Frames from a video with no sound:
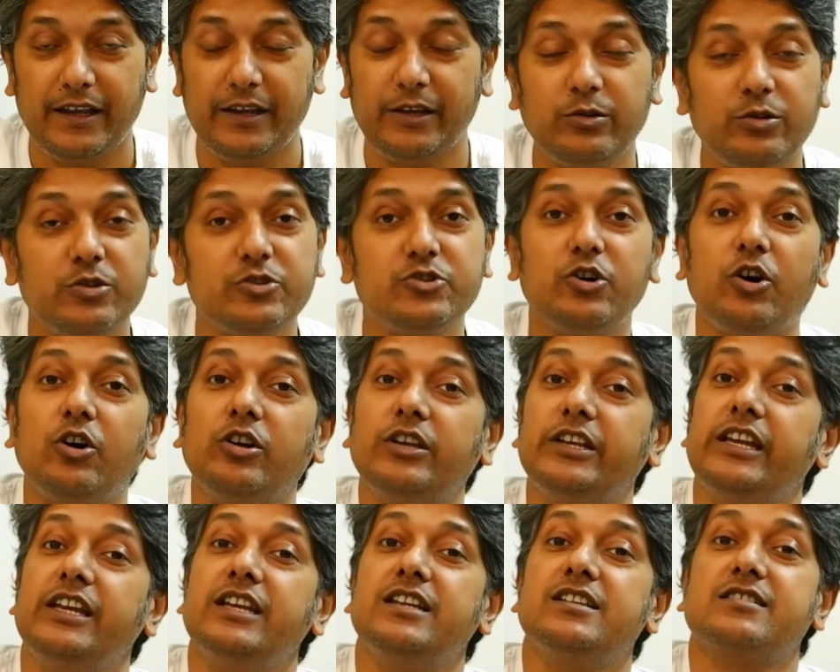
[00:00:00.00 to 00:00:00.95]

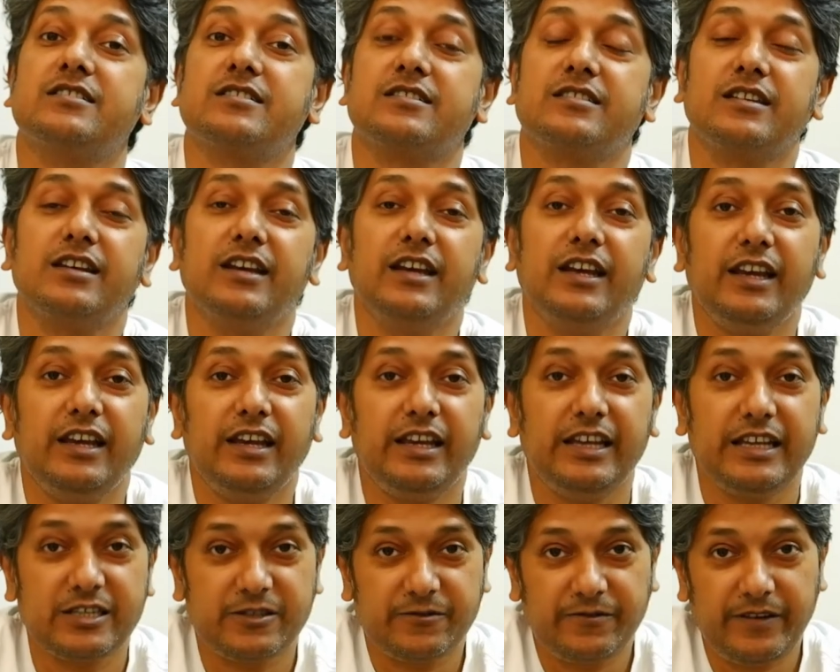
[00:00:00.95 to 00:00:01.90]
John Keats
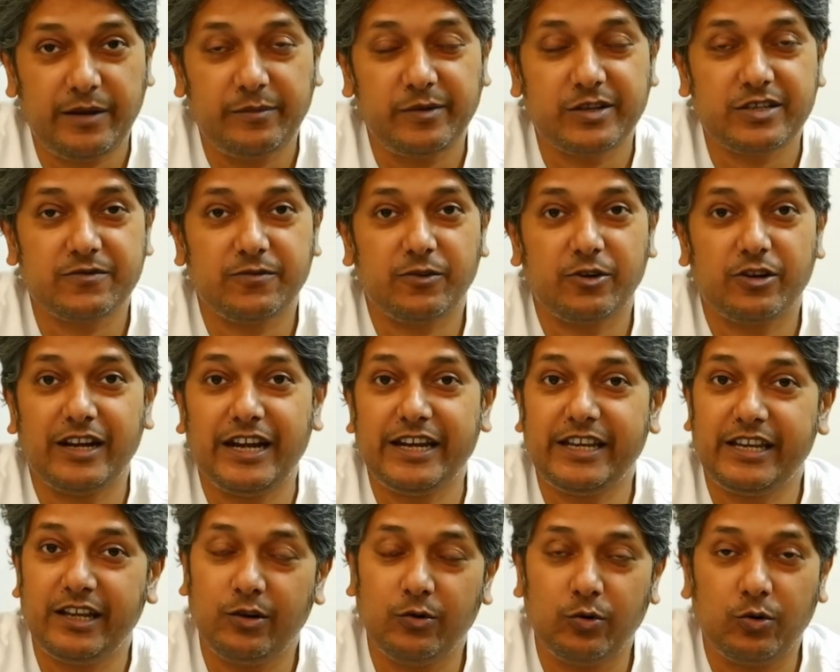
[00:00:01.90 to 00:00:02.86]
is famous for
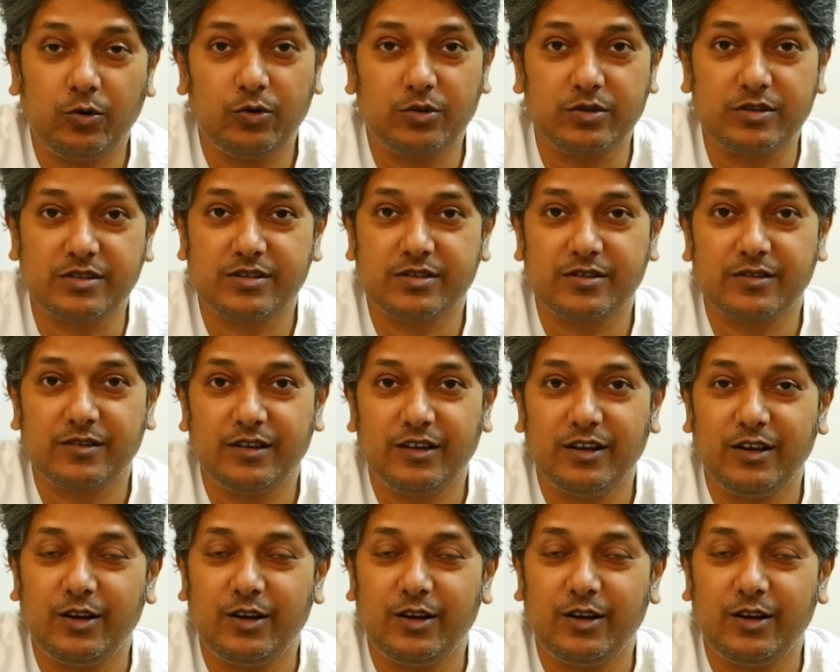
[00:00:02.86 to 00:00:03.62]
writing odes.